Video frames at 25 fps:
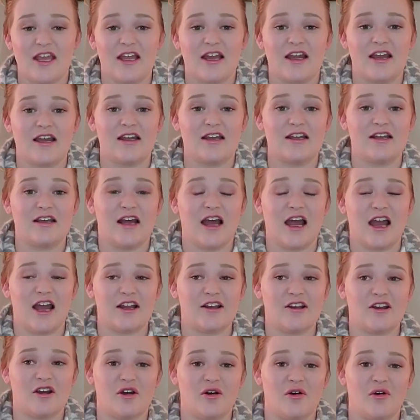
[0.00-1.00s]
And
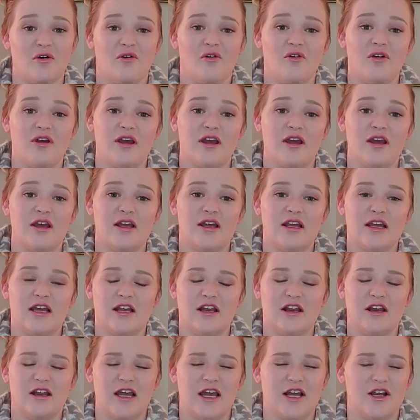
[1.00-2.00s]
I know,
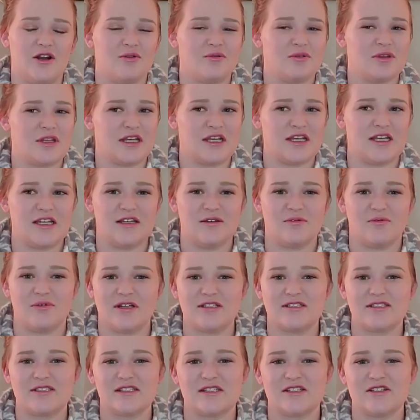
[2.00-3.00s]
and I don't think
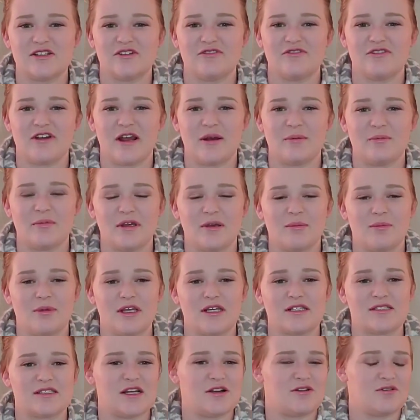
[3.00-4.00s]
it runs in your
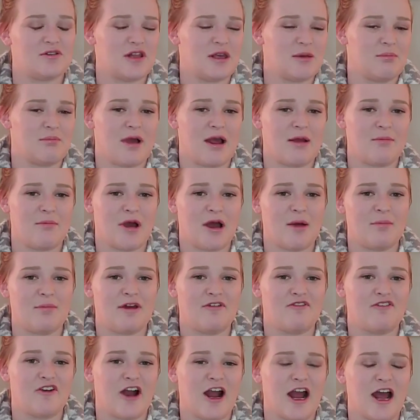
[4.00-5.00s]
family, because I don't think my
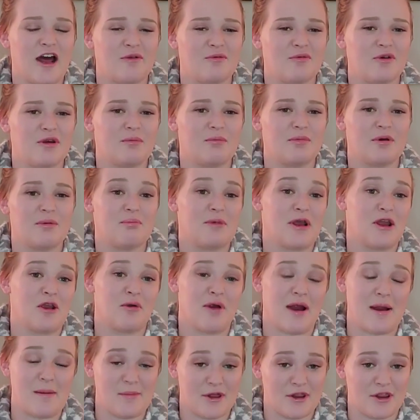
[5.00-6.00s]
mom ever had one, but
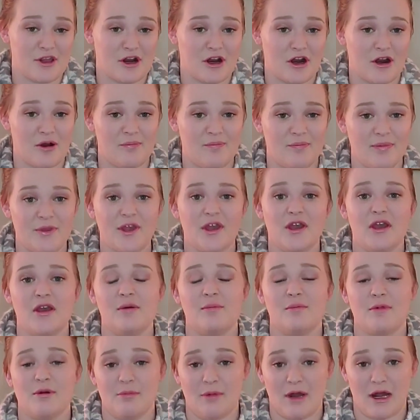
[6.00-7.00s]
my grandmother,
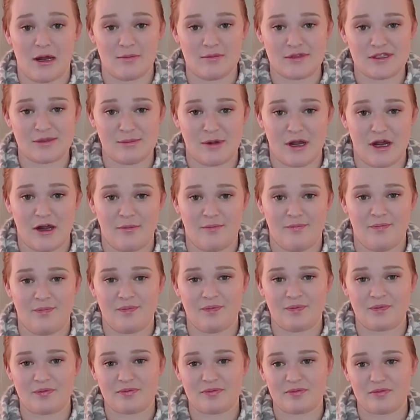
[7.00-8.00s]
my mom's
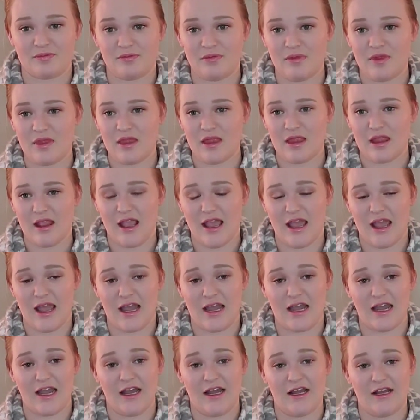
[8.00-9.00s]
mom,
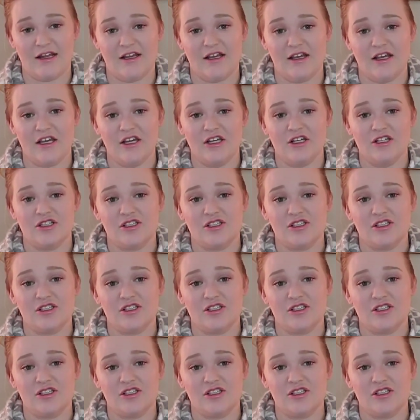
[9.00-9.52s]
had